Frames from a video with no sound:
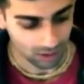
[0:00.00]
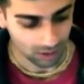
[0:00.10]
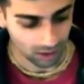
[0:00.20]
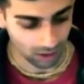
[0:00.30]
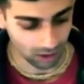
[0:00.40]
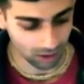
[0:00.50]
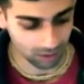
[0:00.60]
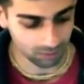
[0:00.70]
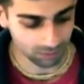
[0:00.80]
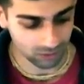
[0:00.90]

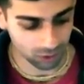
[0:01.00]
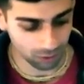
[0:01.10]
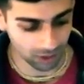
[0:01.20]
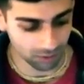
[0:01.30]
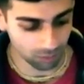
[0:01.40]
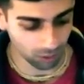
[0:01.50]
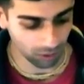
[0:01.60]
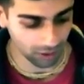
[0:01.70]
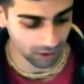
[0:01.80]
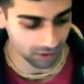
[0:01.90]

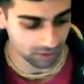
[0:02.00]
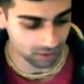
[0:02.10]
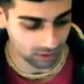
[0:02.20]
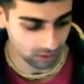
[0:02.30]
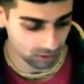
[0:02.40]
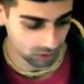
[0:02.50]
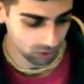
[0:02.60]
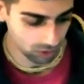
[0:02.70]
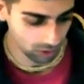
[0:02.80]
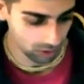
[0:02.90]

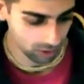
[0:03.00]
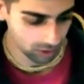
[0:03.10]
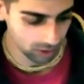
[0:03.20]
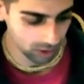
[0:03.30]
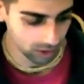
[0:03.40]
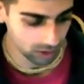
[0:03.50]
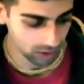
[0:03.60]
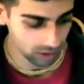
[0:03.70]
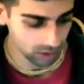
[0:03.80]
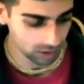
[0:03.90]

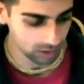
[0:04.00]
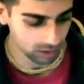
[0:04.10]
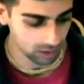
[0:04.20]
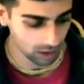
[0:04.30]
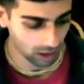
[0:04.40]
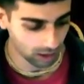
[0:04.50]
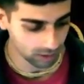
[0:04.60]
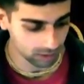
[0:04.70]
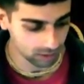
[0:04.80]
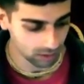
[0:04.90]

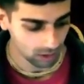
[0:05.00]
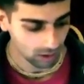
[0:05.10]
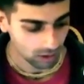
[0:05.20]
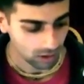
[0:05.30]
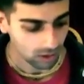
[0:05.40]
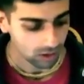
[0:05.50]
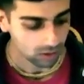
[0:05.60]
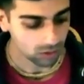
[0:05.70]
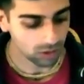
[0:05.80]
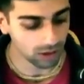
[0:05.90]
3.39.
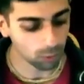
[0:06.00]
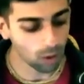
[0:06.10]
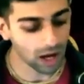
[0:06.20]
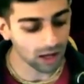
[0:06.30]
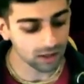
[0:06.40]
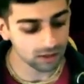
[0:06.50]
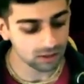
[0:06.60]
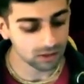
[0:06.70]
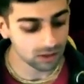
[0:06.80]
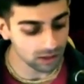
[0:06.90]

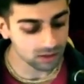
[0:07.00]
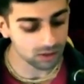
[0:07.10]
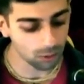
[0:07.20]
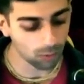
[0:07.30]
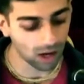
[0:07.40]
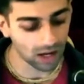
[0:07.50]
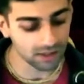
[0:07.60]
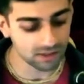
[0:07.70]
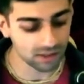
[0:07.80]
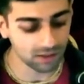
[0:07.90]
Thus the
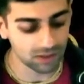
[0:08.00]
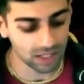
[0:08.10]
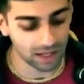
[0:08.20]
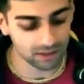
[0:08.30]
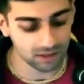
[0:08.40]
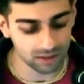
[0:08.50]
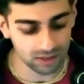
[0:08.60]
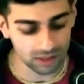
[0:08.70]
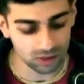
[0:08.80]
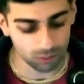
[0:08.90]
wise living
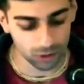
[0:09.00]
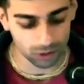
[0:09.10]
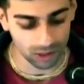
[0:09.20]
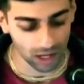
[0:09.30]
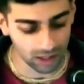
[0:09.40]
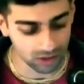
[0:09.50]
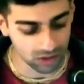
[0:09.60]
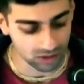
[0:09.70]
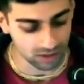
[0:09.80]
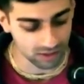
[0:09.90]
entity's pure
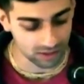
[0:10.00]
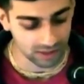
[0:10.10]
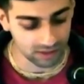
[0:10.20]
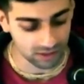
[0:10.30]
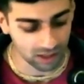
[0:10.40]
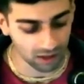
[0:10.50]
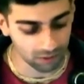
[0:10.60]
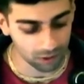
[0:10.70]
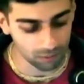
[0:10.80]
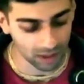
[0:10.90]
consciousness gets
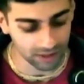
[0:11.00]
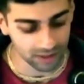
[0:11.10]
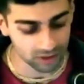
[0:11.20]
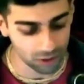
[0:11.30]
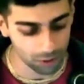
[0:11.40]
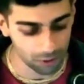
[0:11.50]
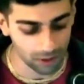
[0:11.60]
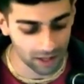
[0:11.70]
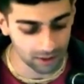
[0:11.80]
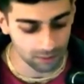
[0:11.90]
covered by the eternal
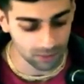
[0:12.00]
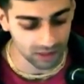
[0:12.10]
enemy of